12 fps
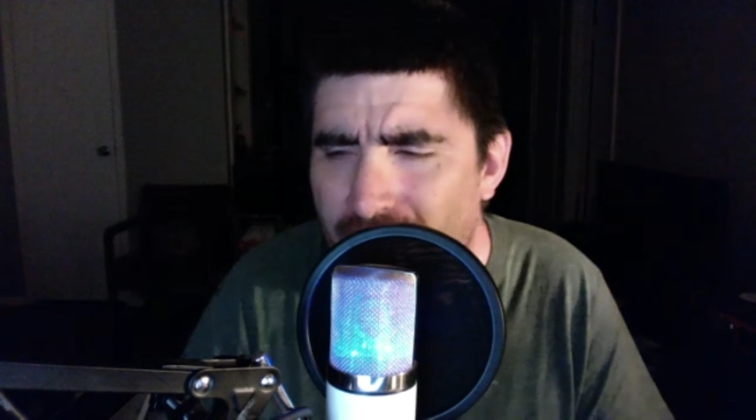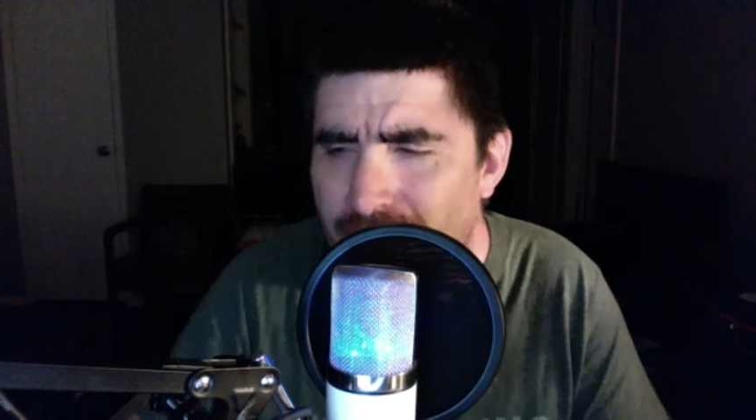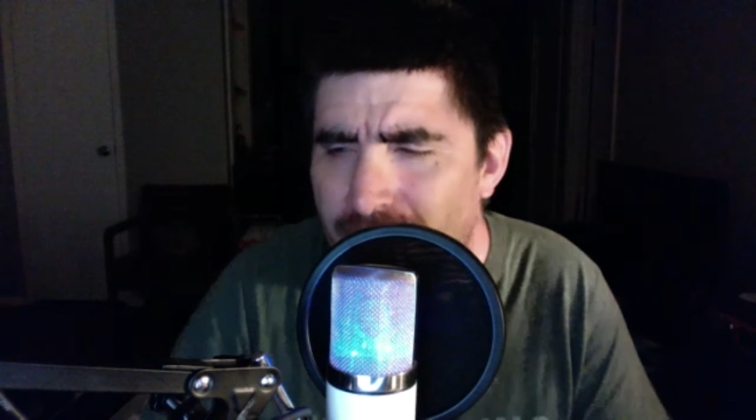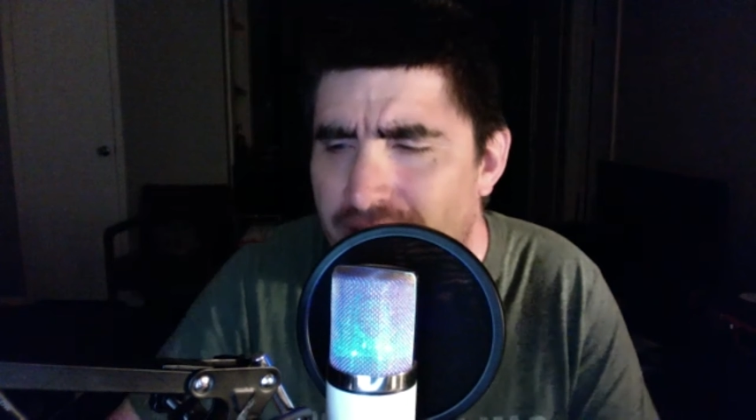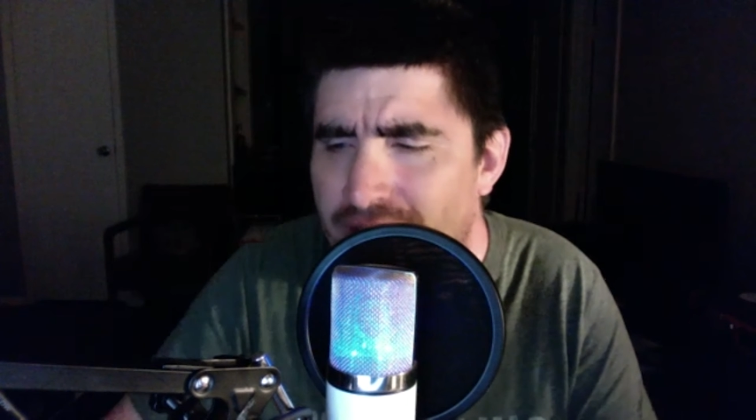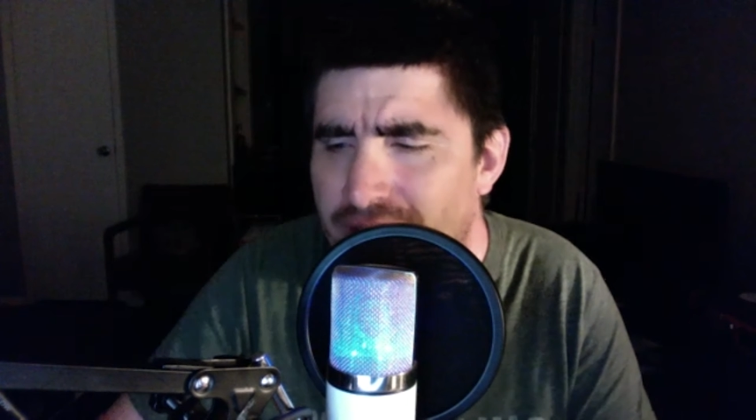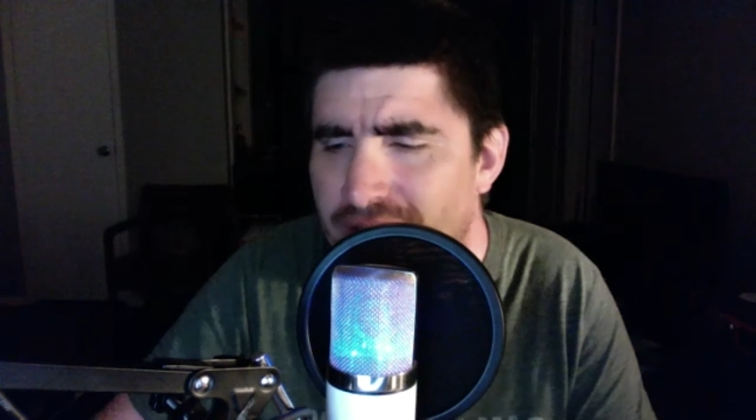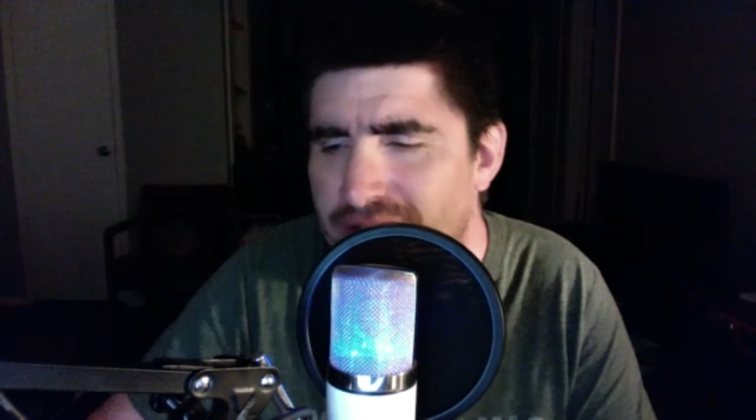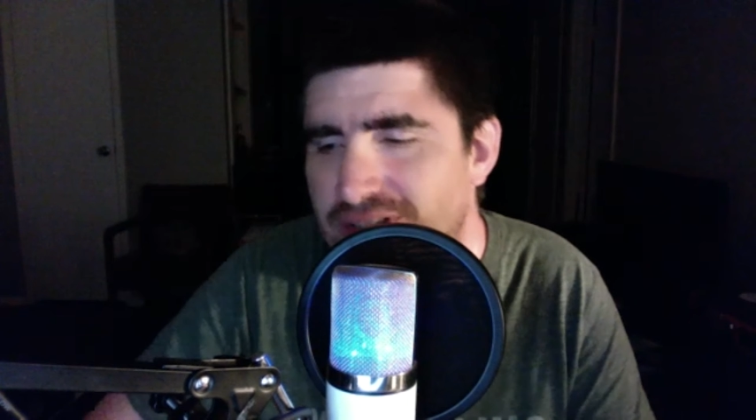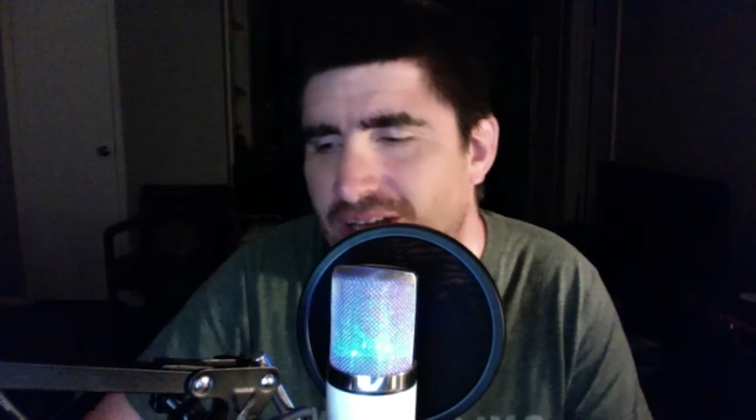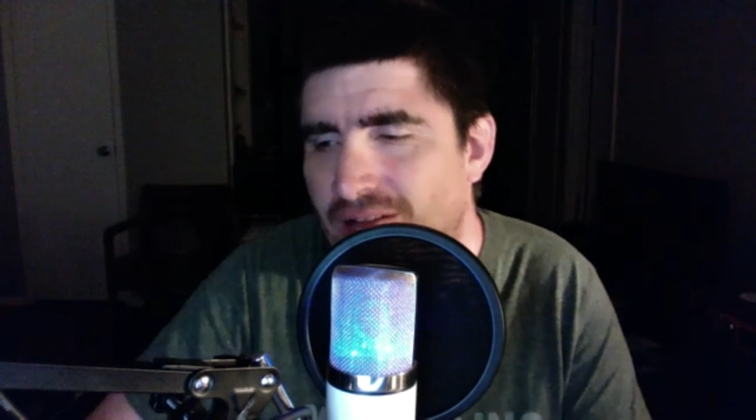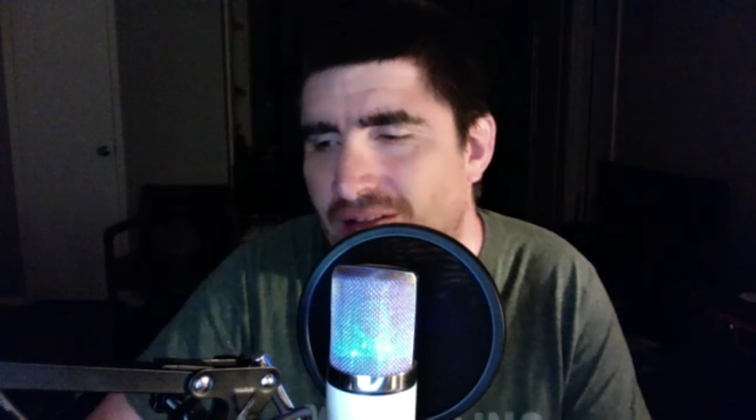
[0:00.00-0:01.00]
because
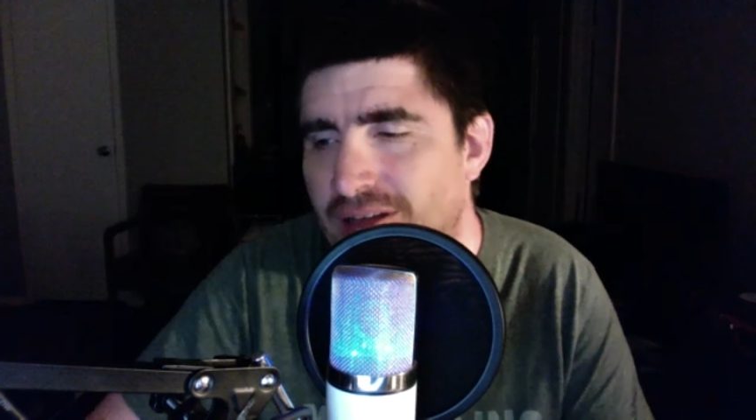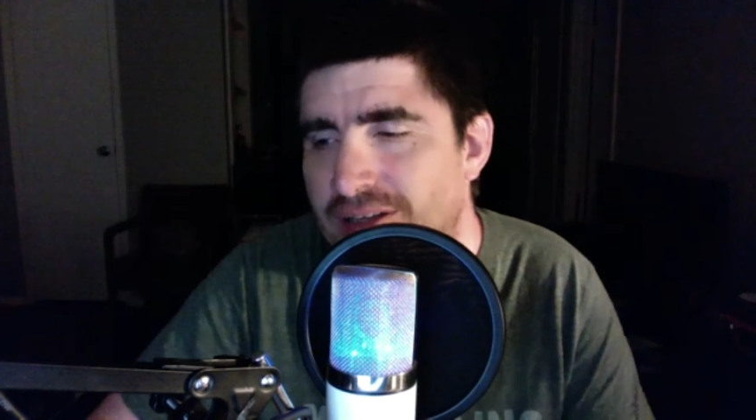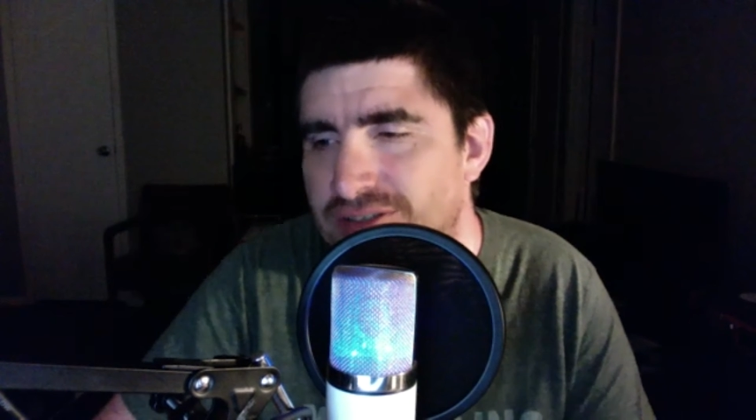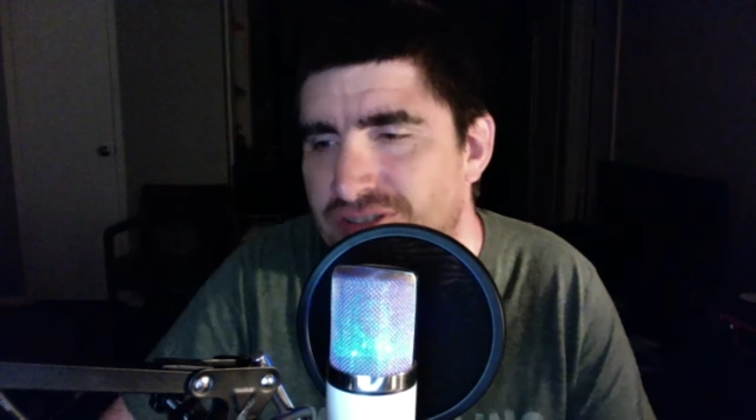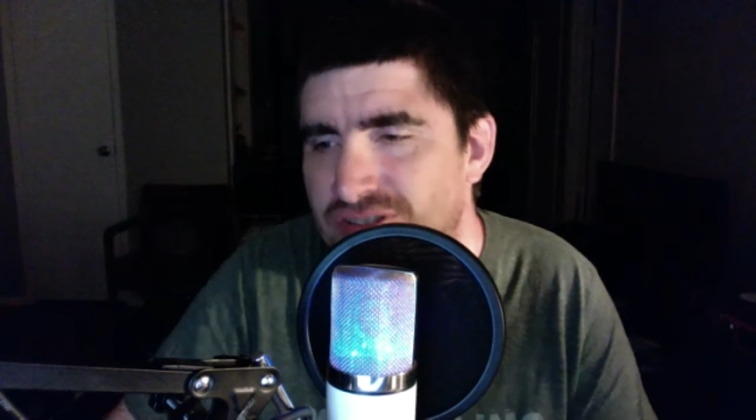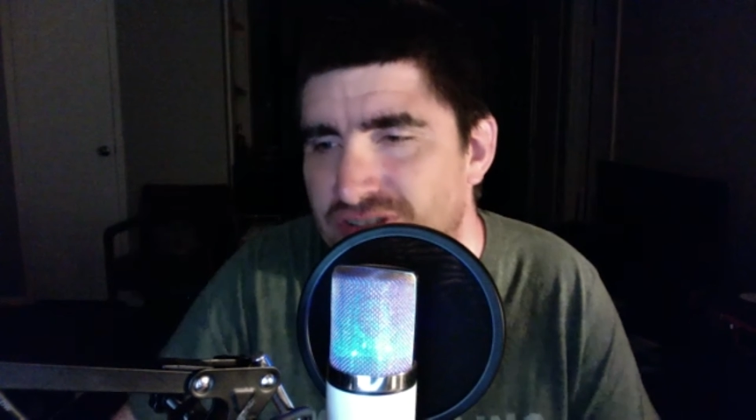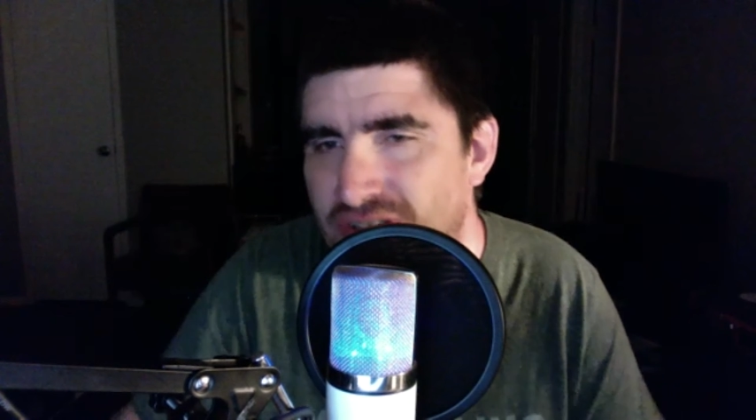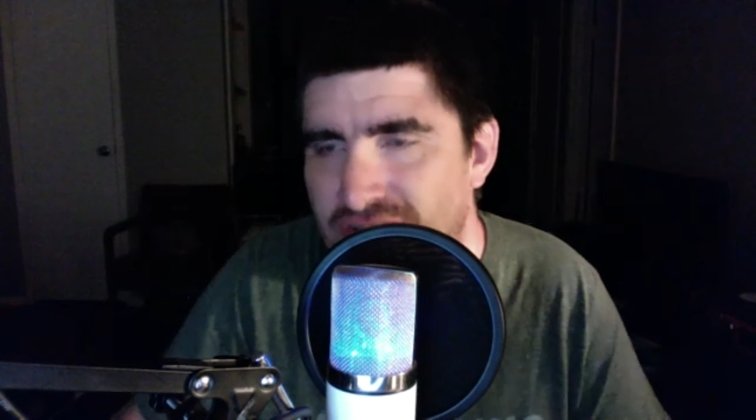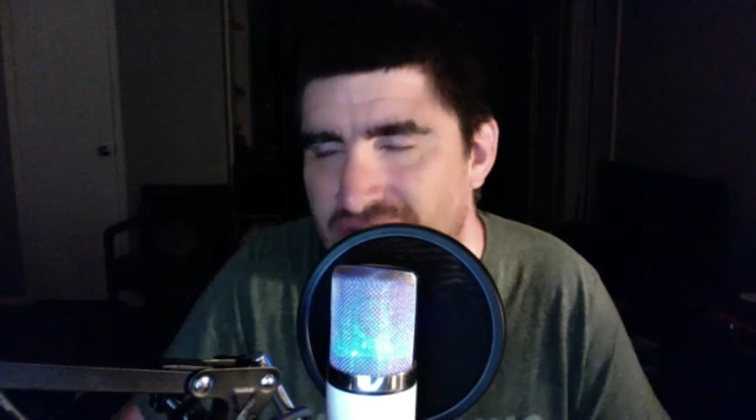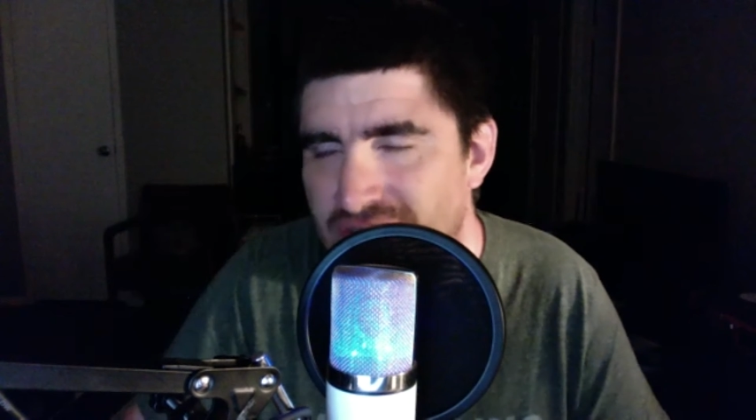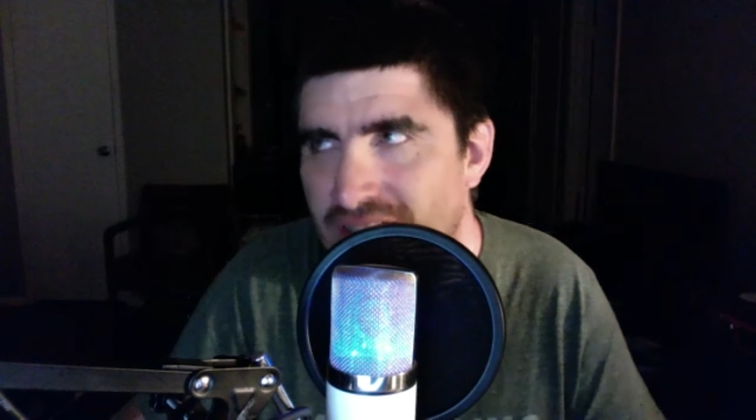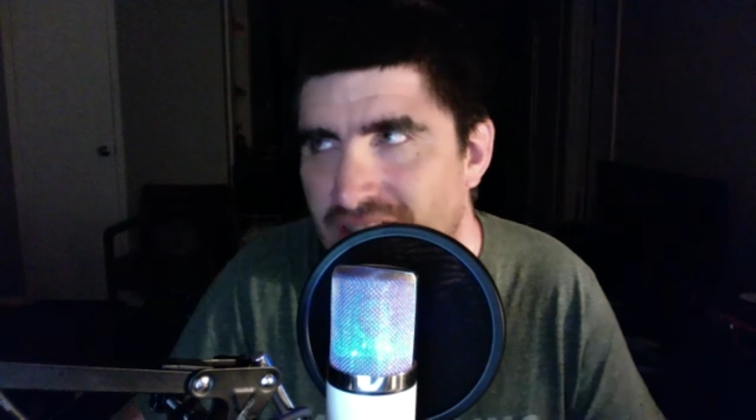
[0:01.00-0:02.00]
LA is such